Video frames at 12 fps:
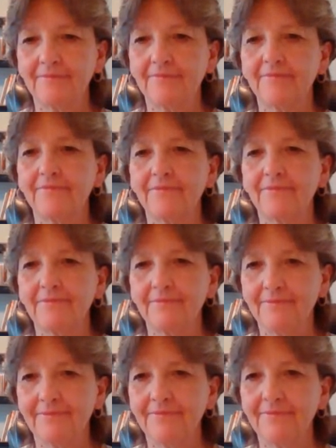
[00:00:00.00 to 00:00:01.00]

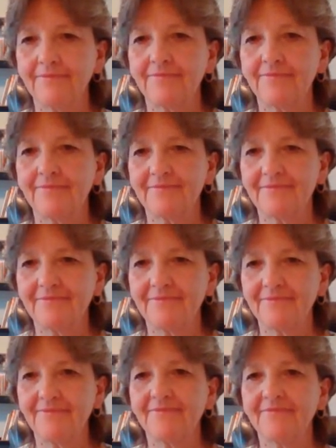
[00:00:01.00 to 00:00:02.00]

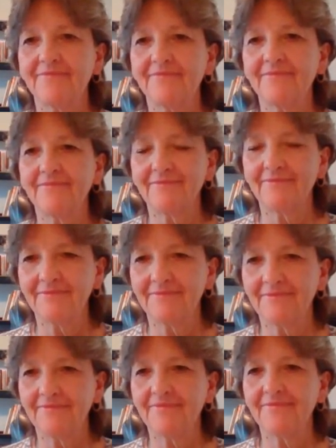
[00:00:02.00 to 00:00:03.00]

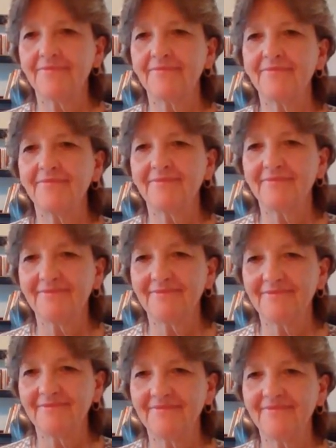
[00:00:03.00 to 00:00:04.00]

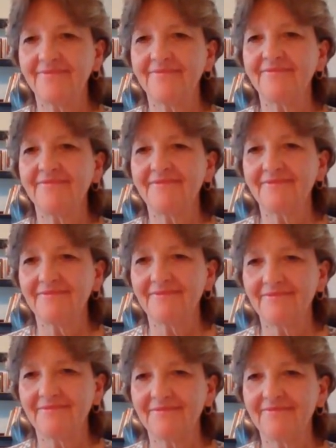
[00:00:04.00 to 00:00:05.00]

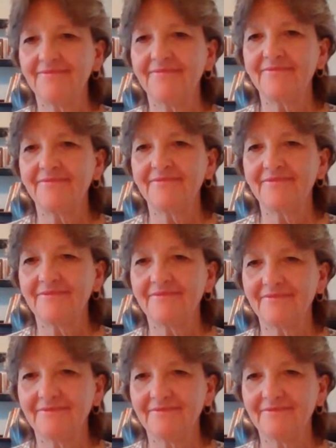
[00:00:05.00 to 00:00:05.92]
(not speaking)